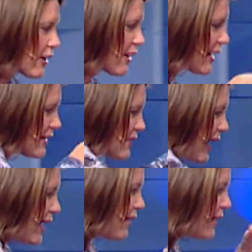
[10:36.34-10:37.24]
and kind of
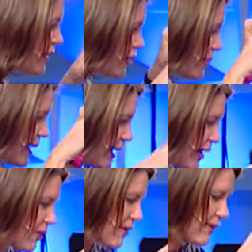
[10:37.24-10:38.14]
dial a little bit
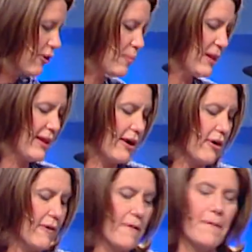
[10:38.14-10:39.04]
here and a little bit
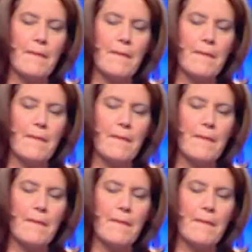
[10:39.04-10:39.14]
there.